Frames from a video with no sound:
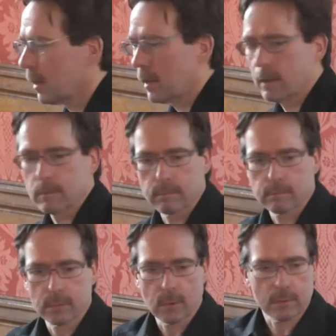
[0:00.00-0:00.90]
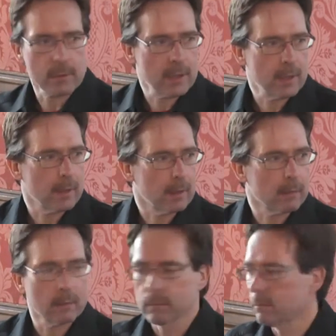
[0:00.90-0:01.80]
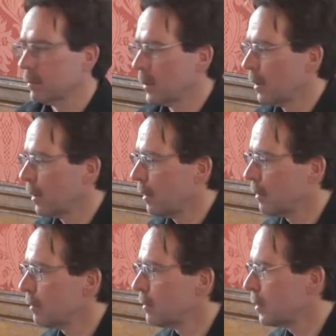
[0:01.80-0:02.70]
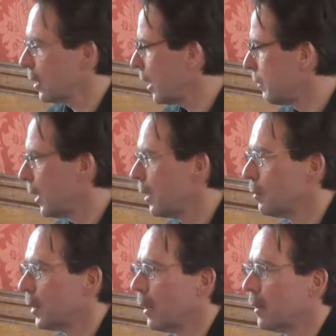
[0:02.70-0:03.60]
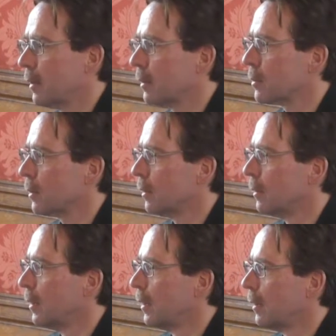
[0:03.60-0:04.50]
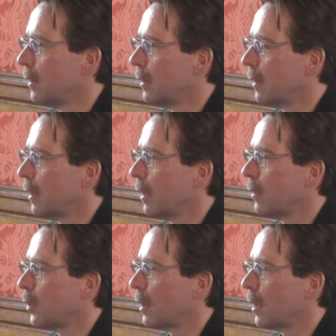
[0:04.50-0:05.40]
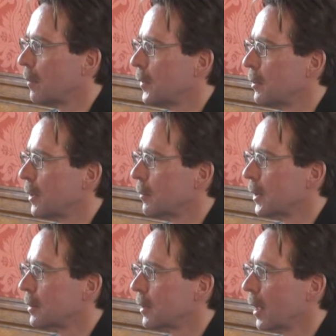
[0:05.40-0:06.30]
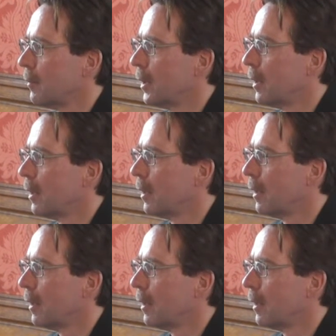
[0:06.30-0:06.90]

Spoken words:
I don't see time anywhere here, so how I'm doing with time.